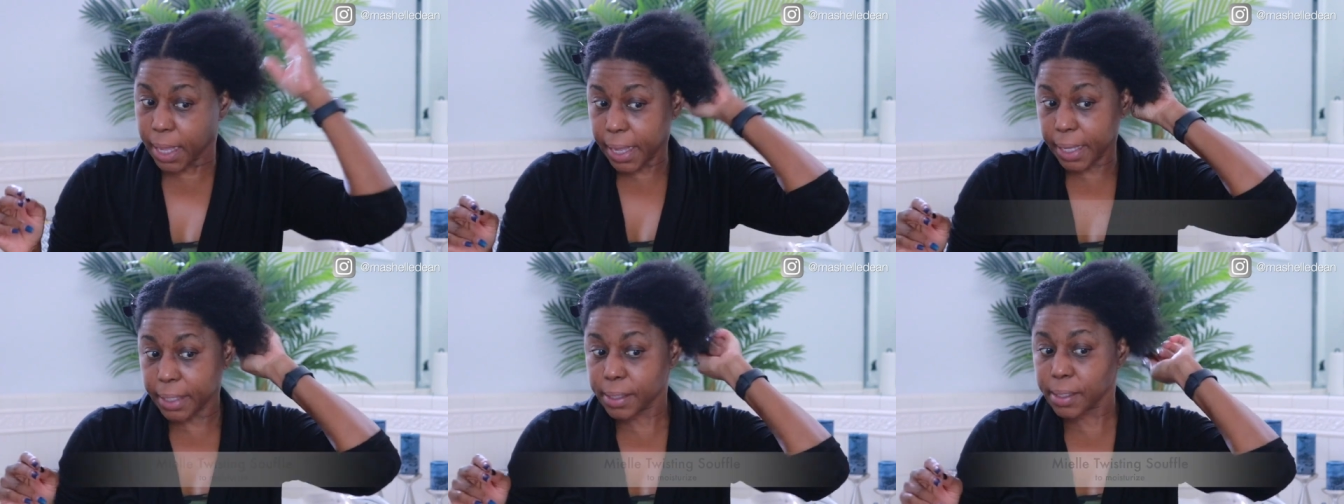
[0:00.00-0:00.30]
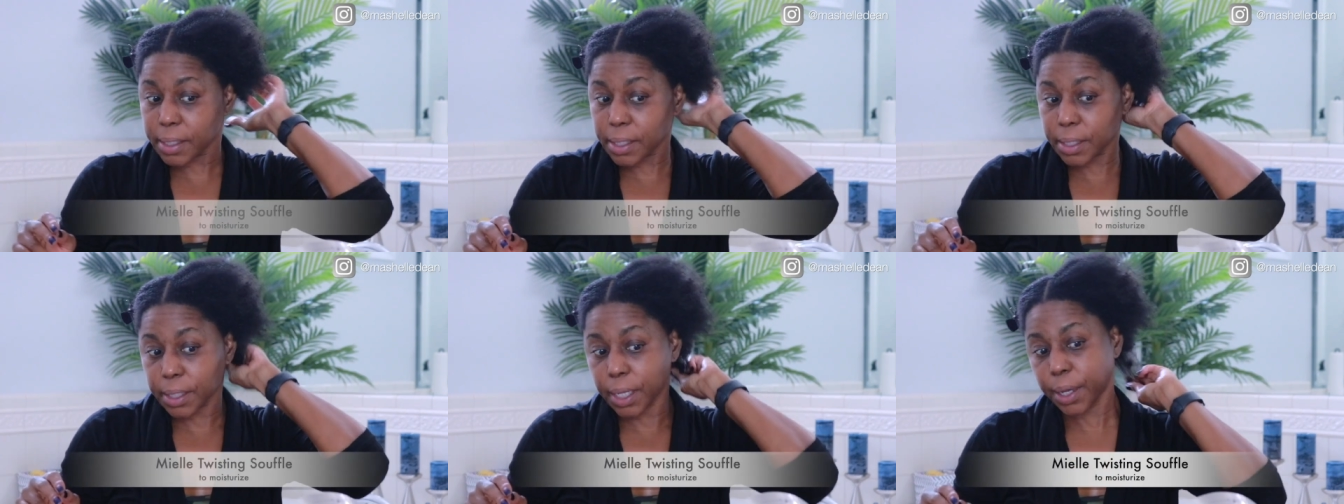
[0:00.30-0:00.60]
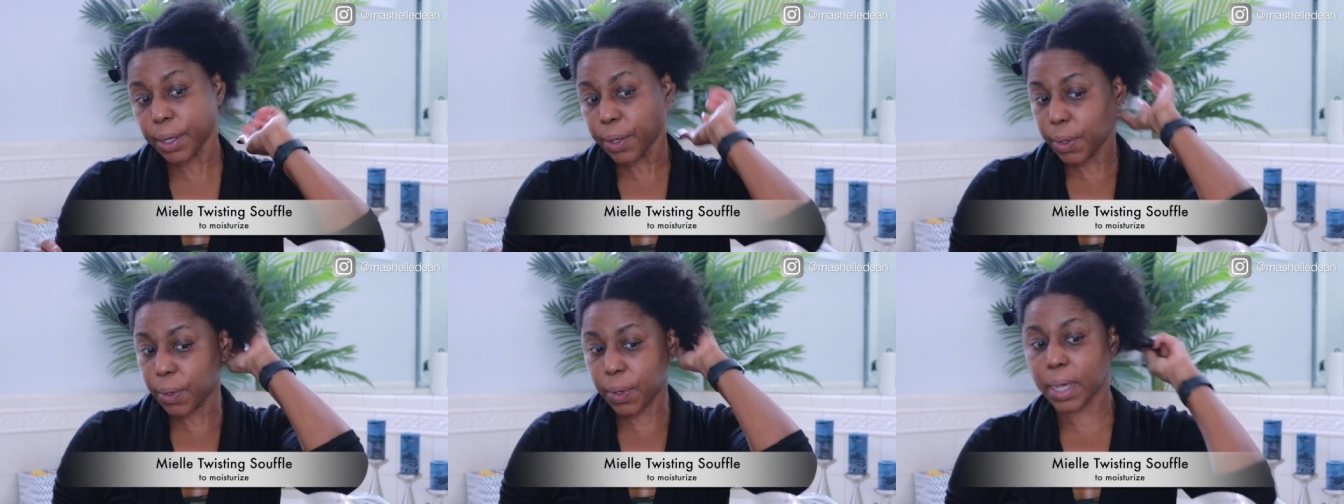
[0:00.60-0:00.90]
And
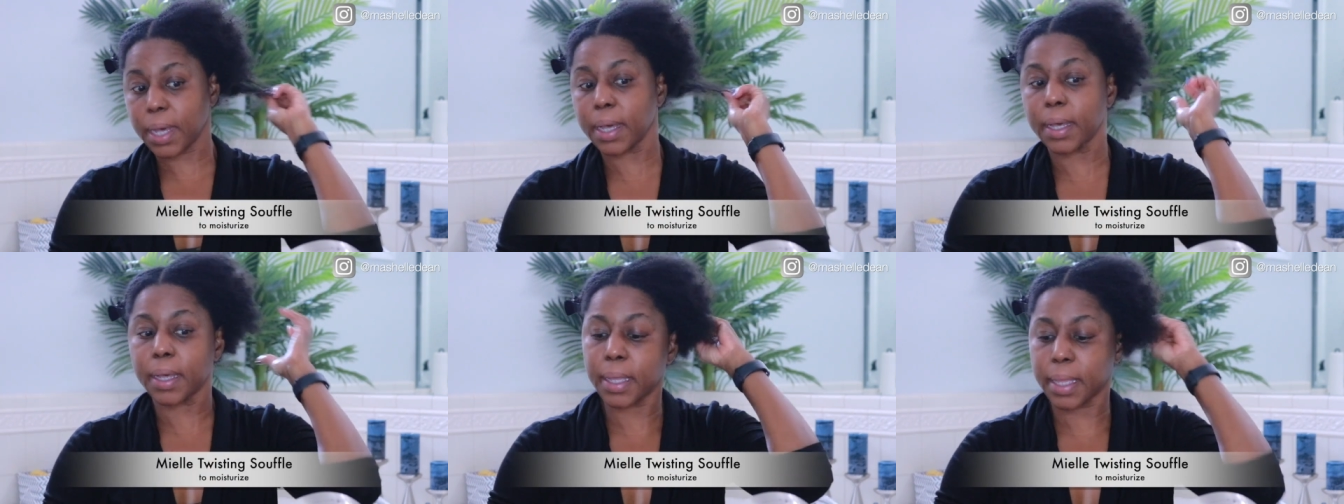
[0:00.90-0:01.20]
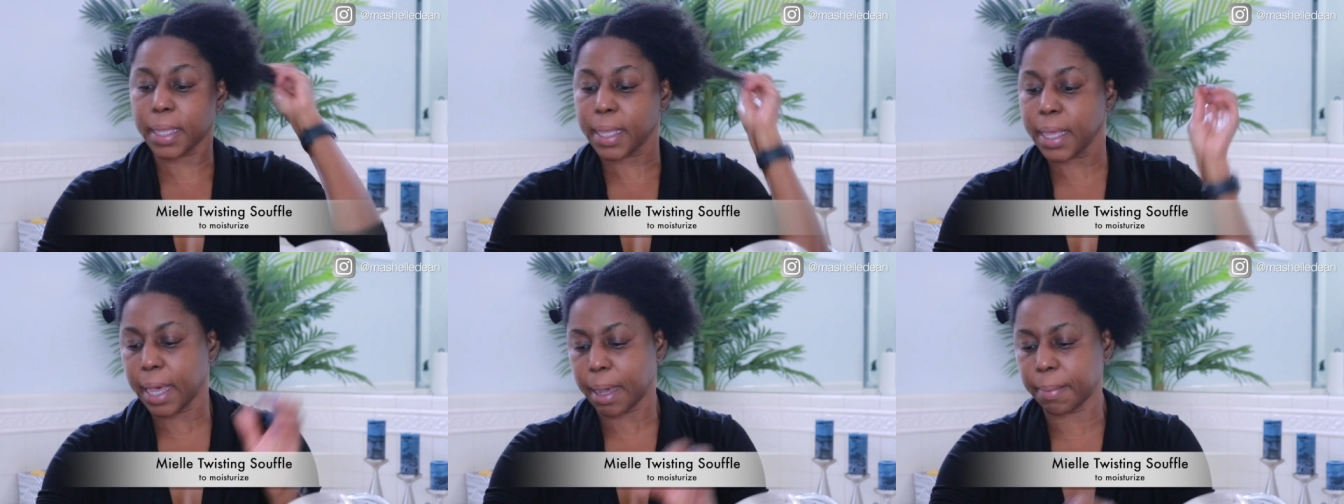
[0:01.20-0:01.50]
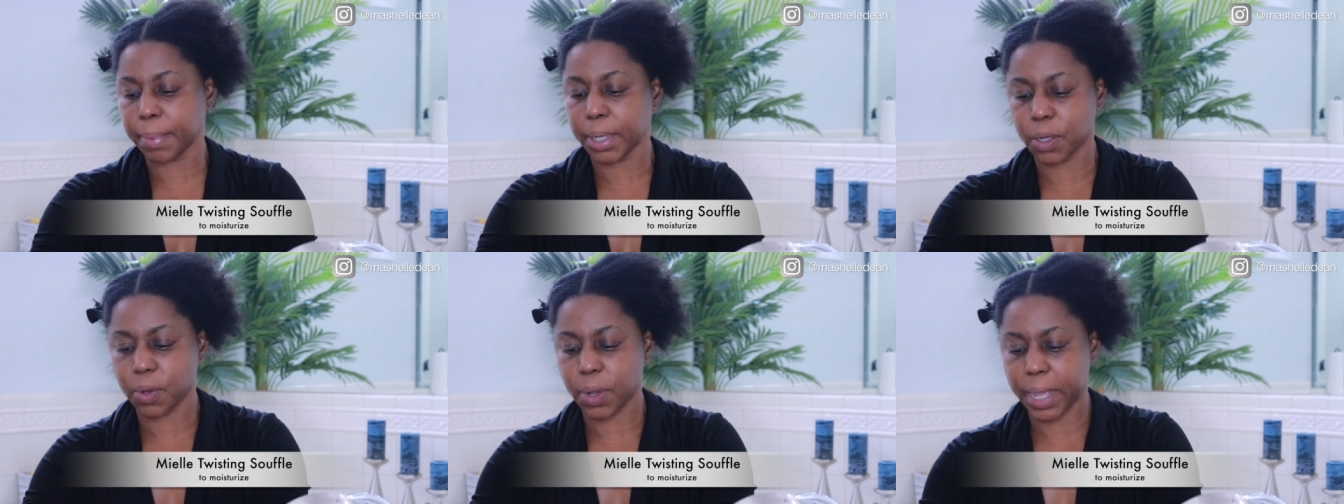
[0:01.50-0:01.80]
so I'm
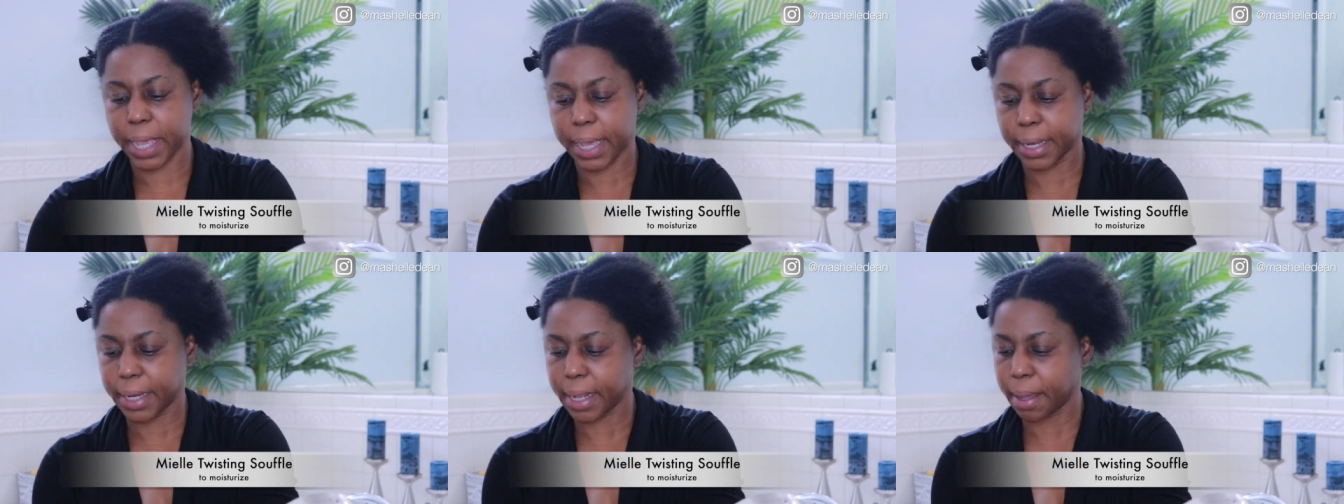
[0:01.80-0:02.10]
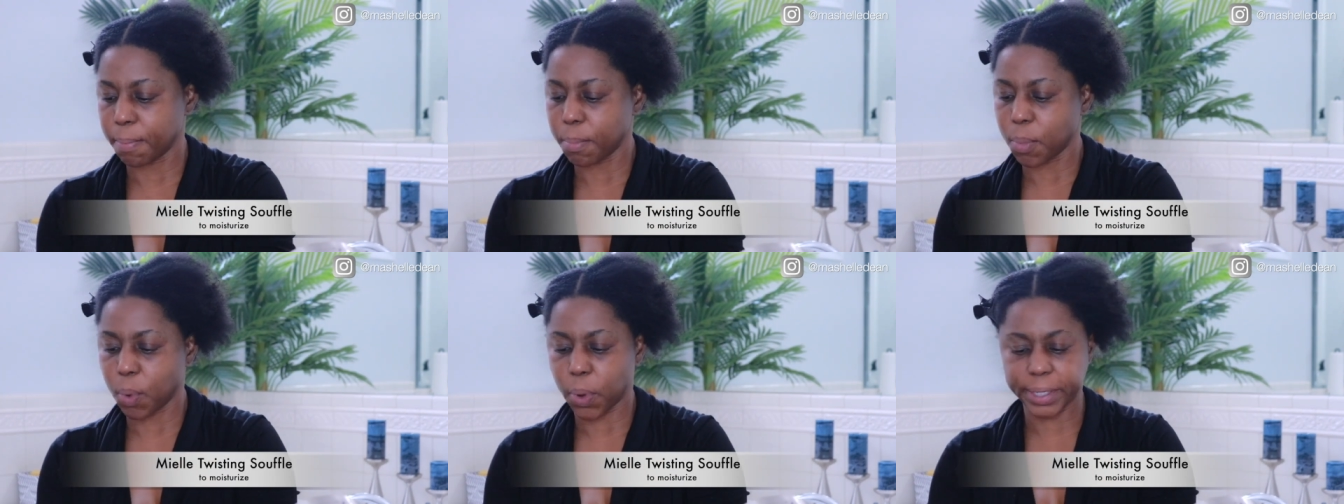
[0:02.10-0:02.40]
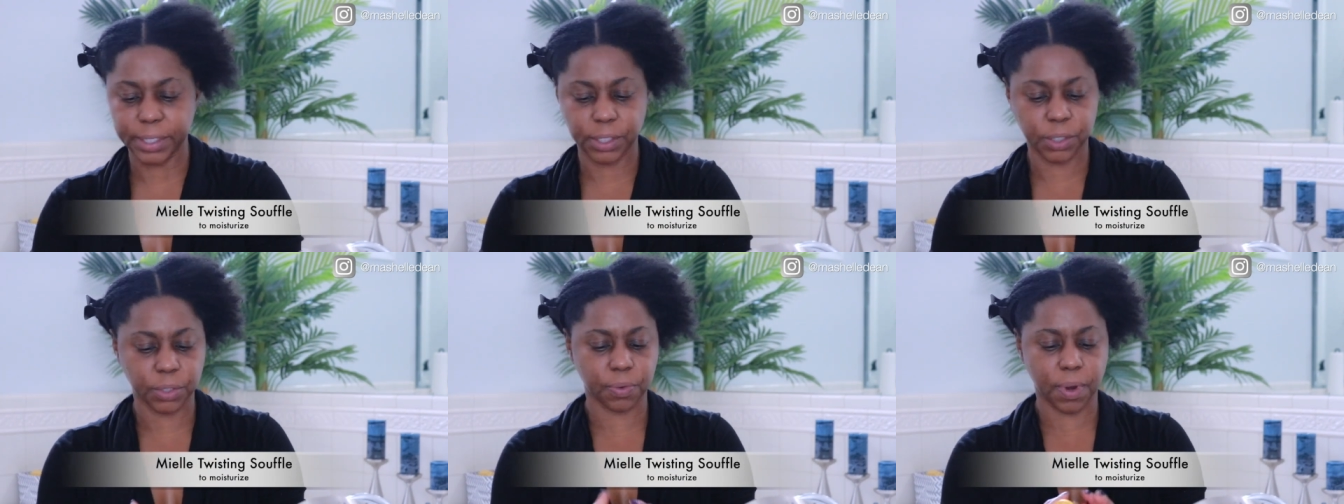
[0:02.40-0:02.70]
gonna go ahead and
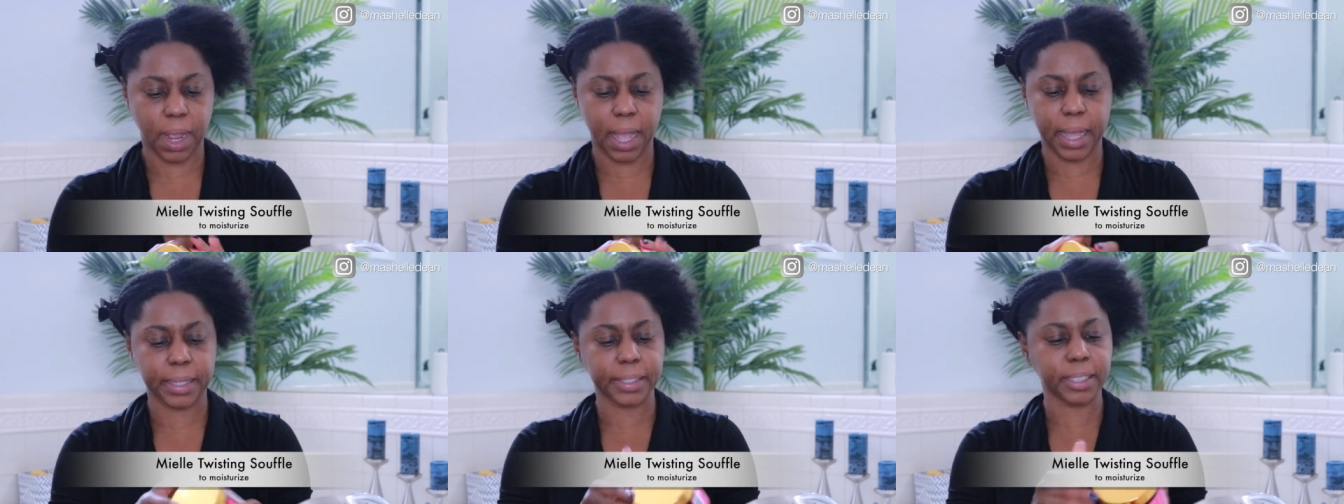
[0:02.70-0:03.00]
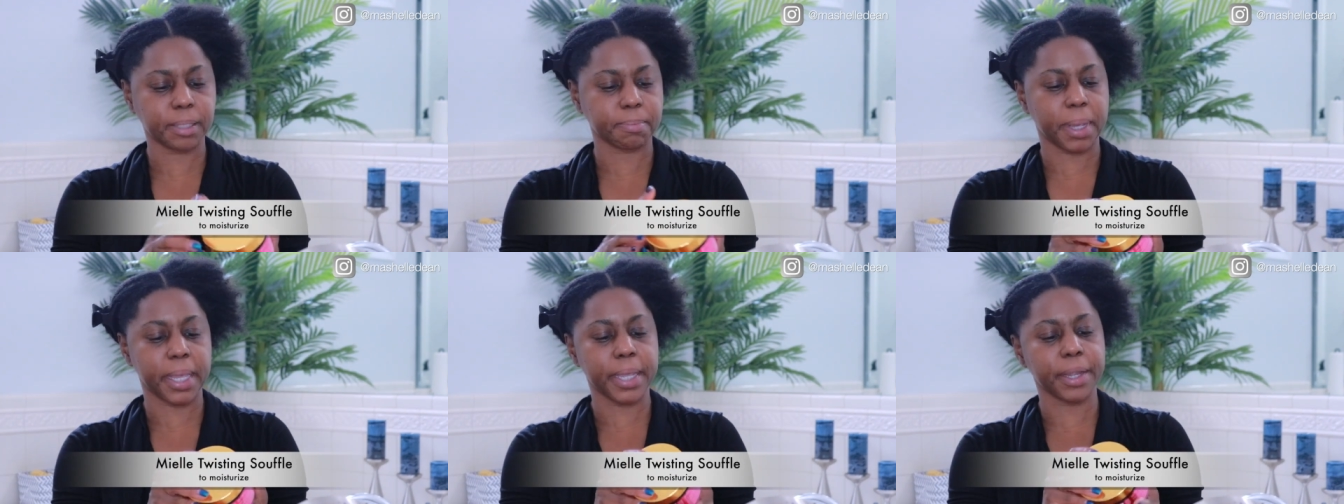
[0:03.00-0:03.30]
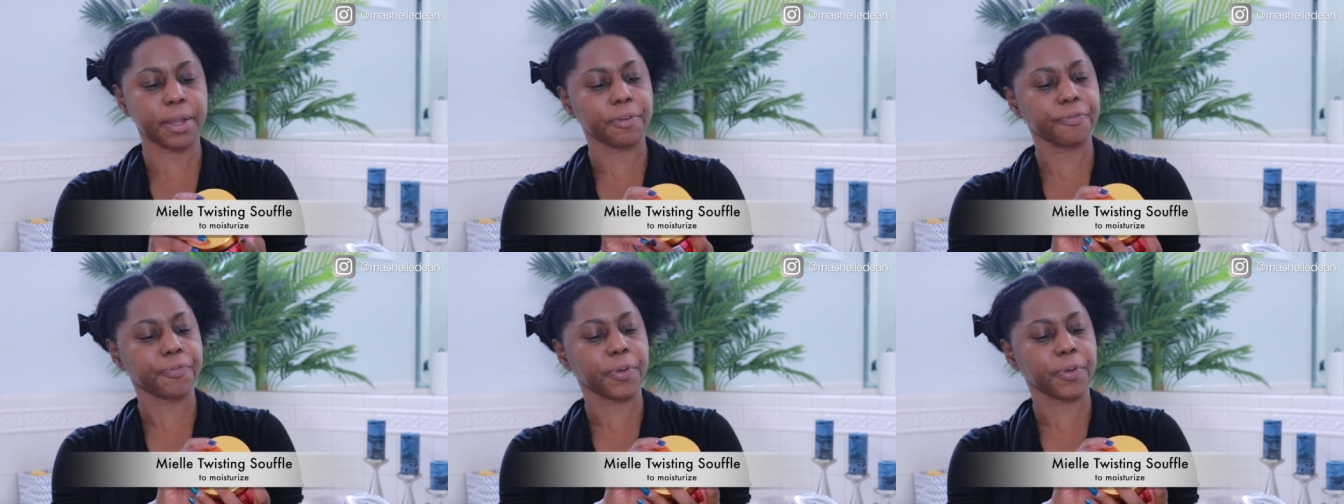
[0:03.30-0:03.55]
moisturize my hair